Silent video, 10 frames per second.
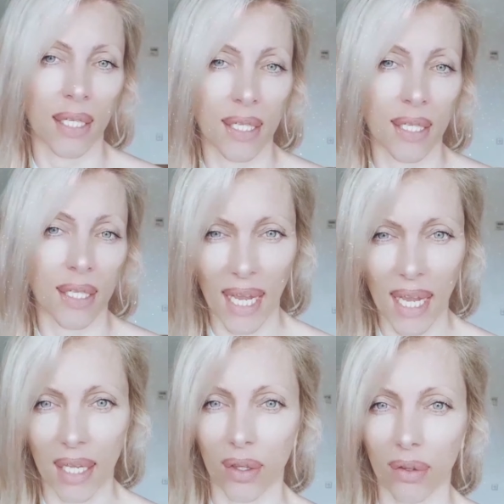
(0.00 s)

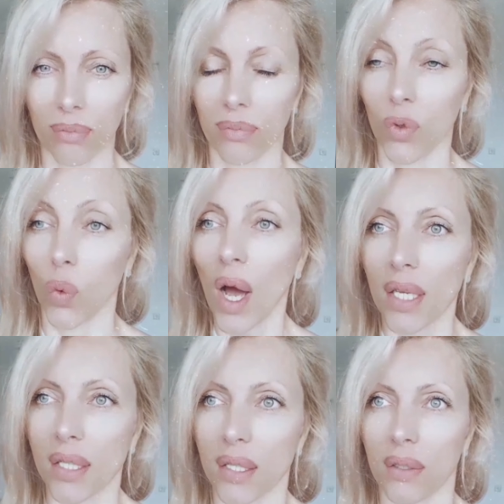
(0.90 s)
say to
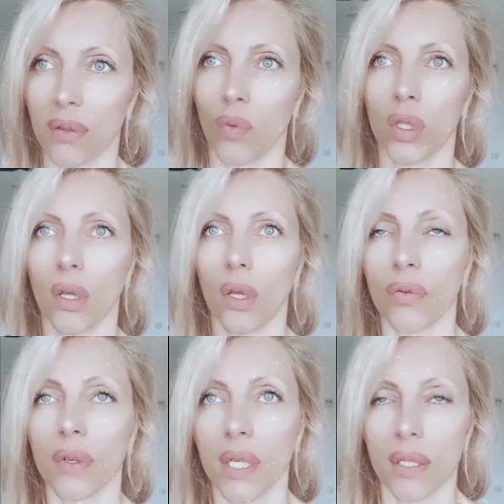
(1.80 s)
us that what
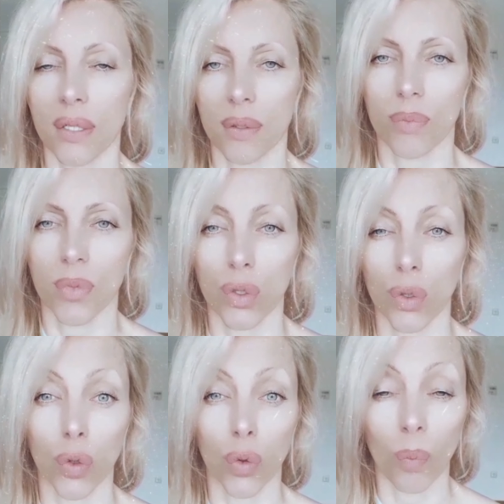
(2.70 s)
love is. So
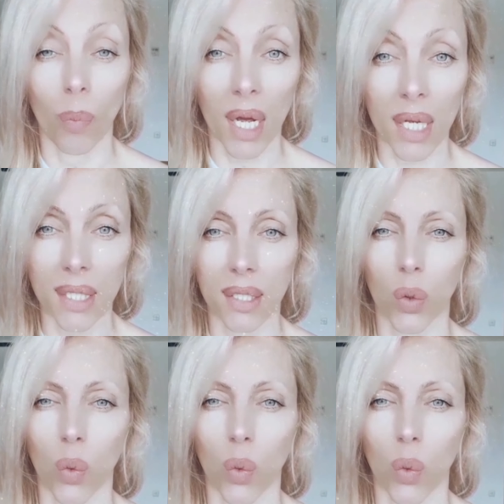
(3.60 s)
you must